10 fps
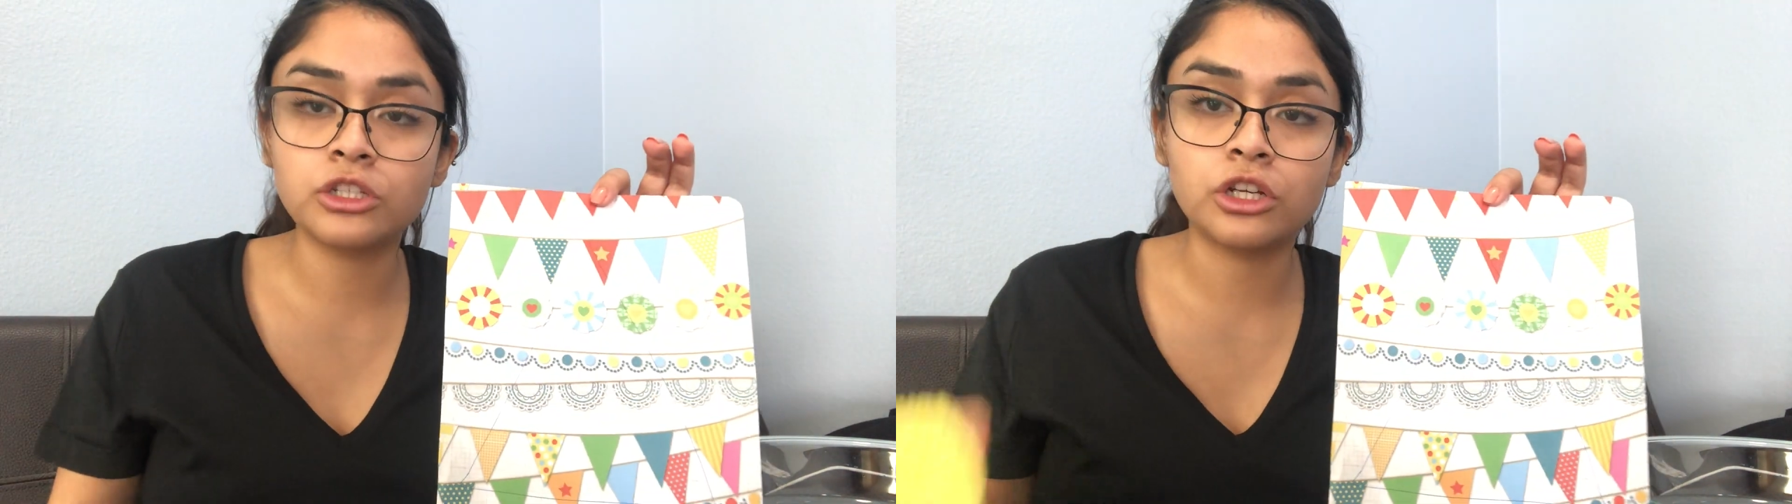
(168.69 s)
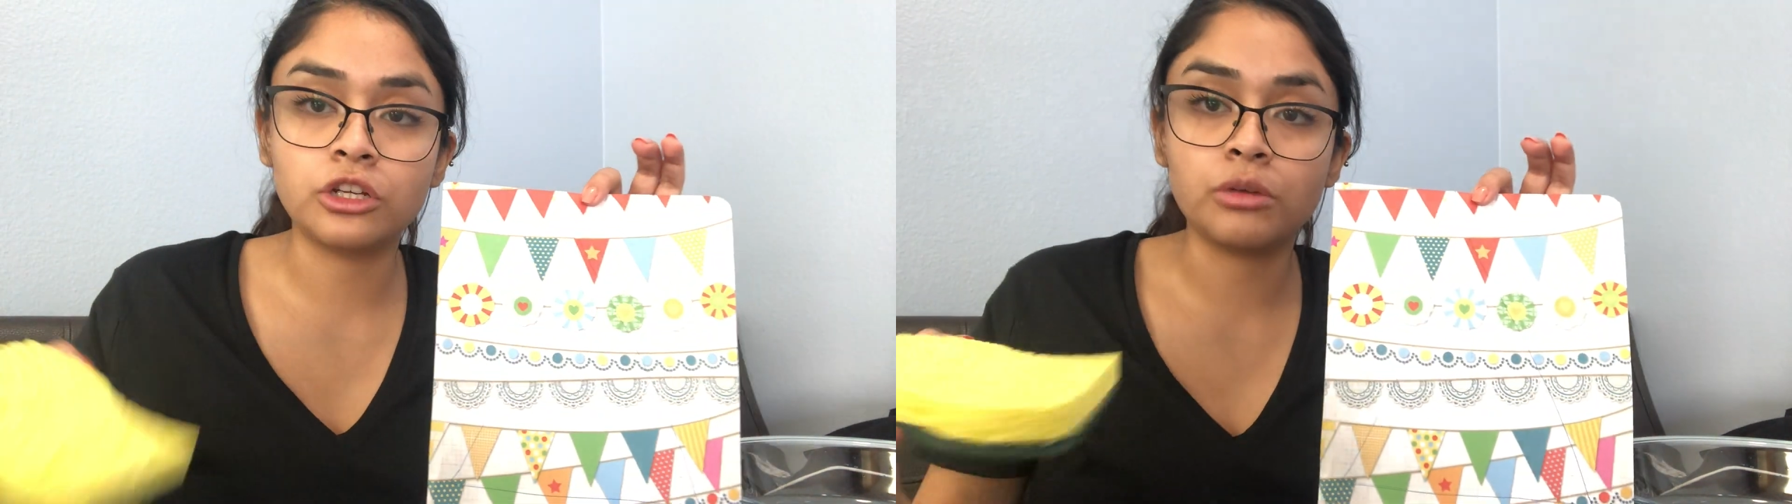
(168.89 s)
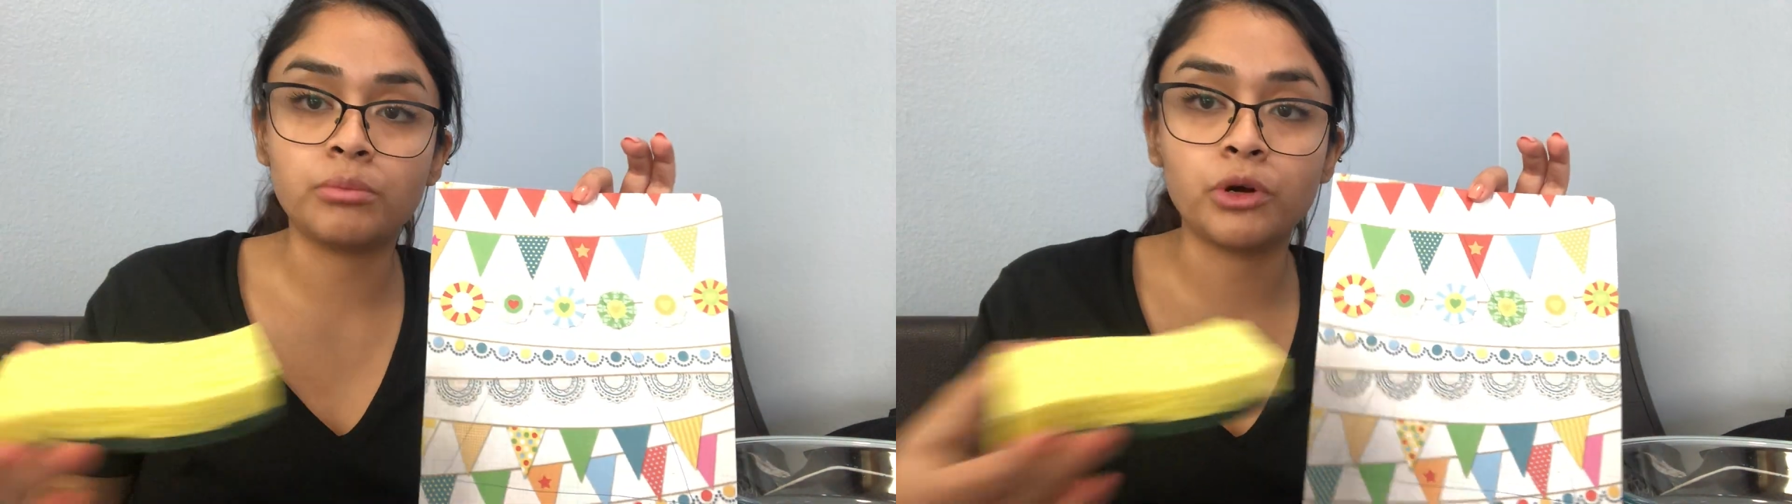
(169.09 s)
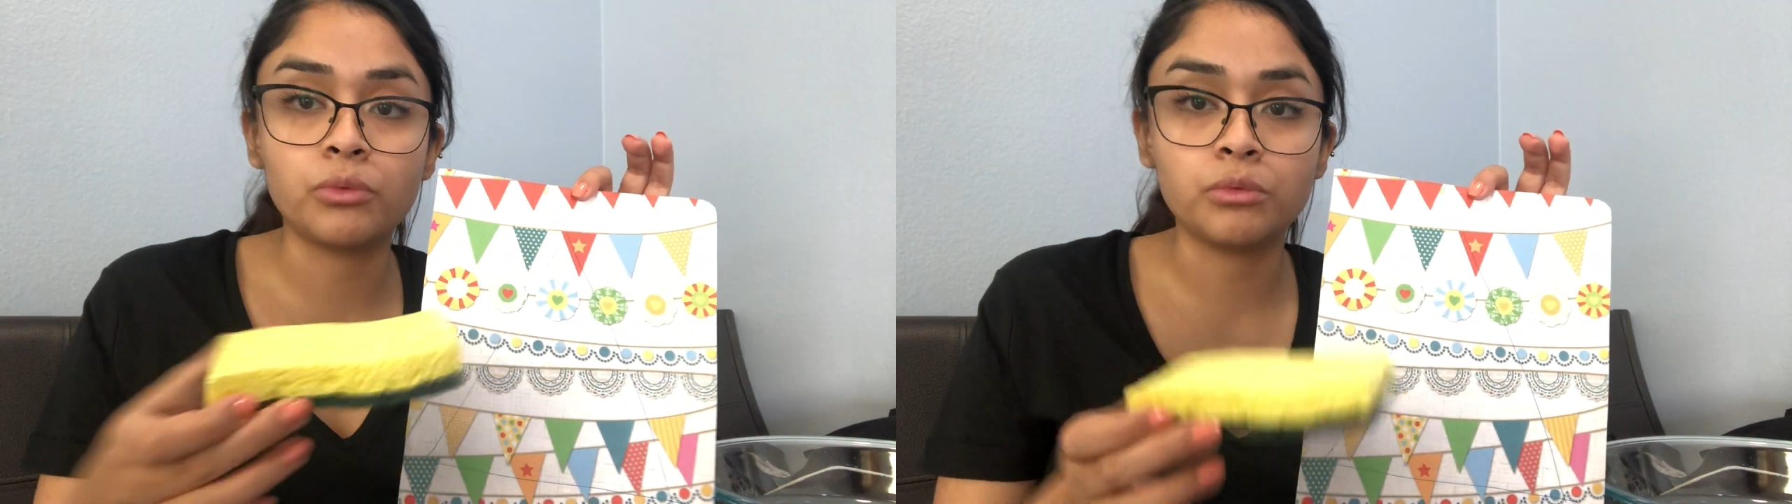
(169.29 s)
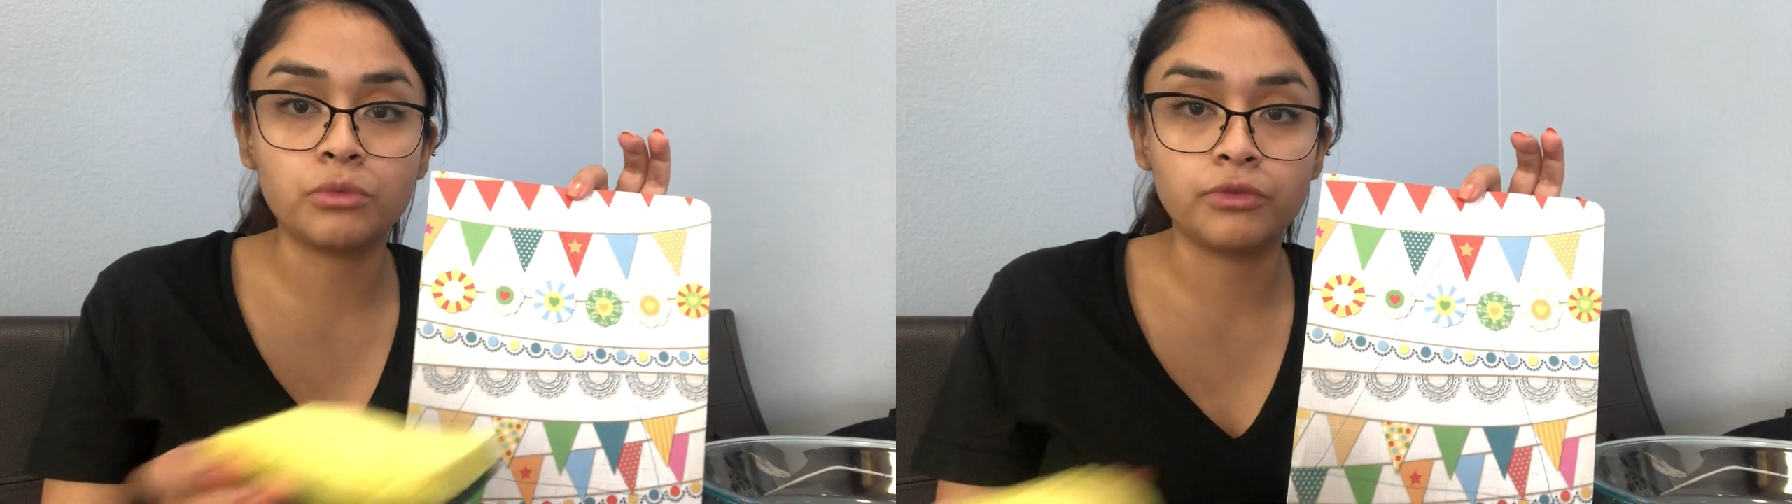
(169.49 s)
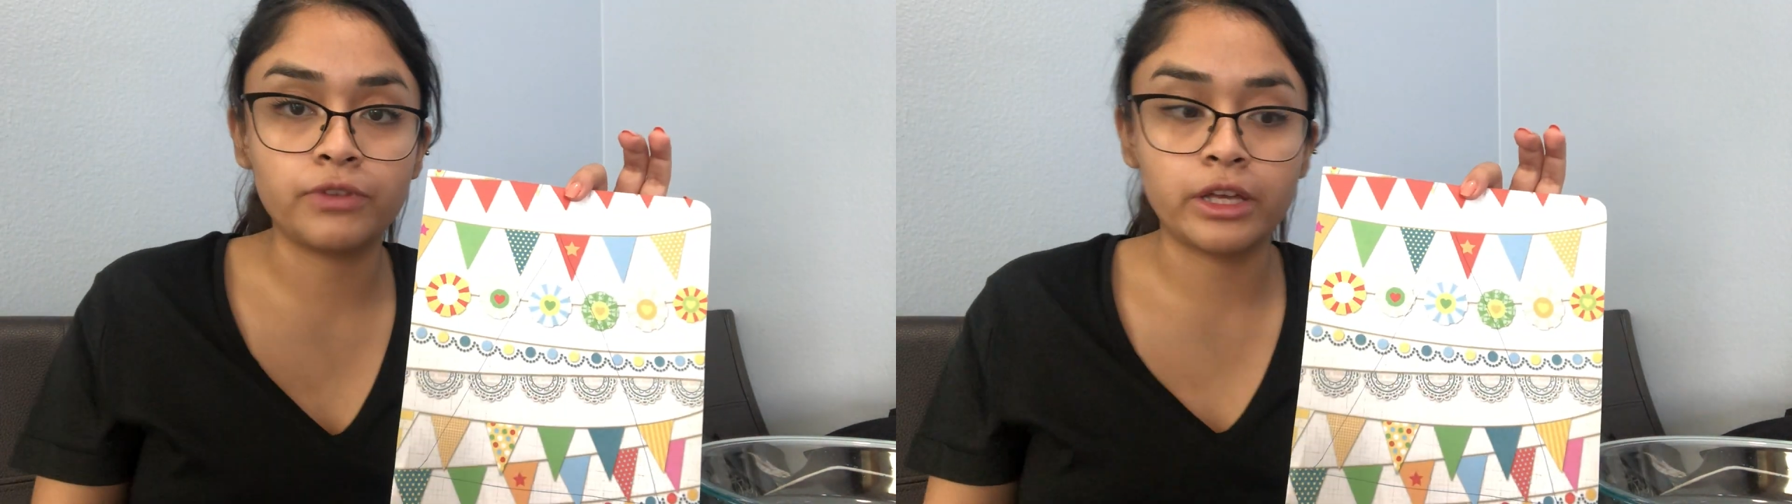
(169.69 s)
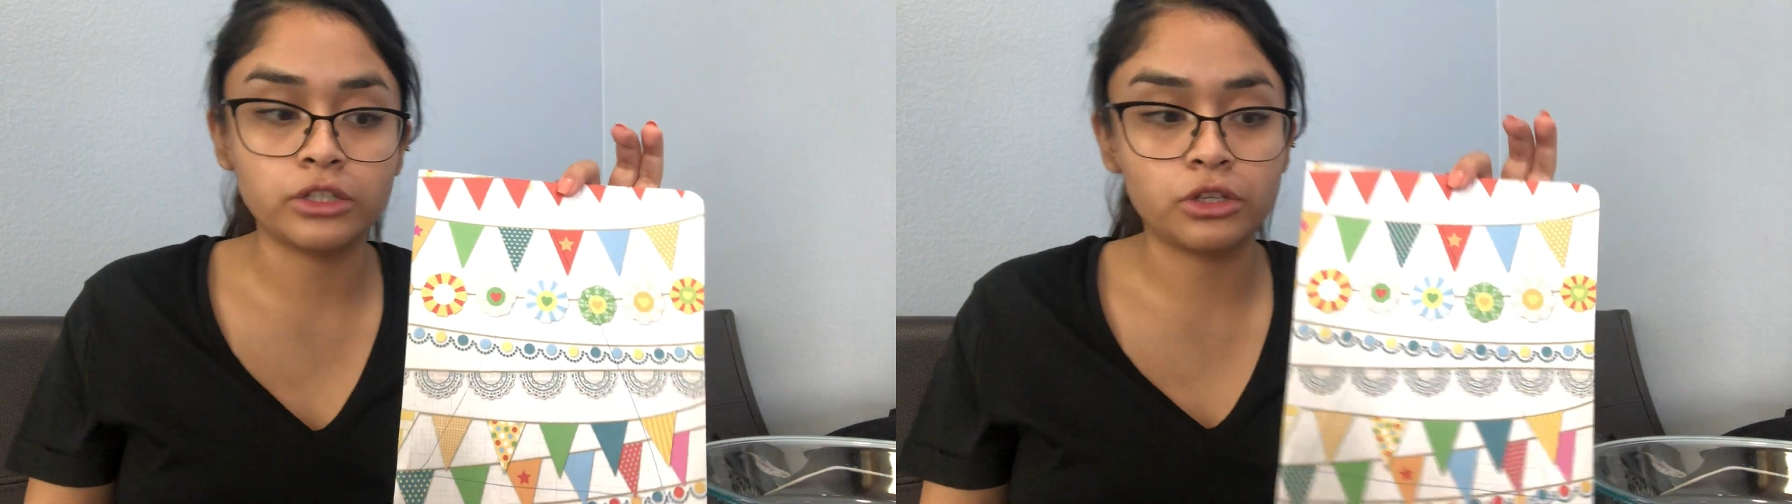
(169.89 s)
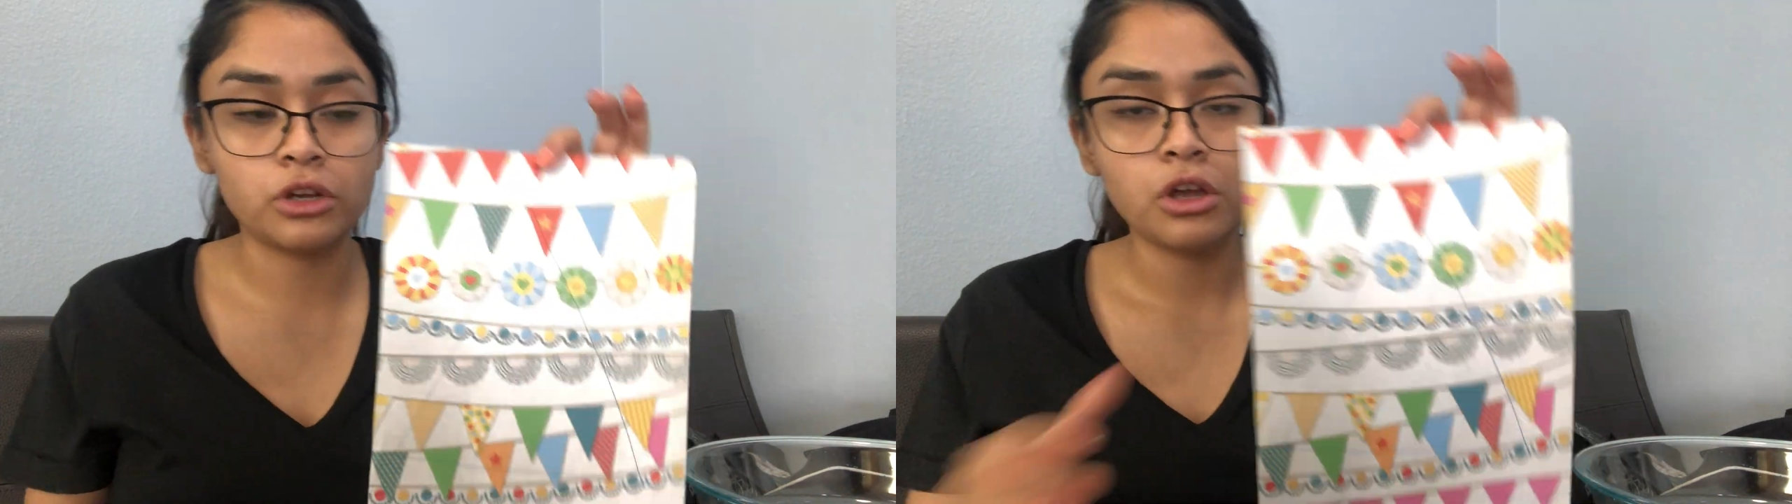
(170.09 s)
and your boat will move faster.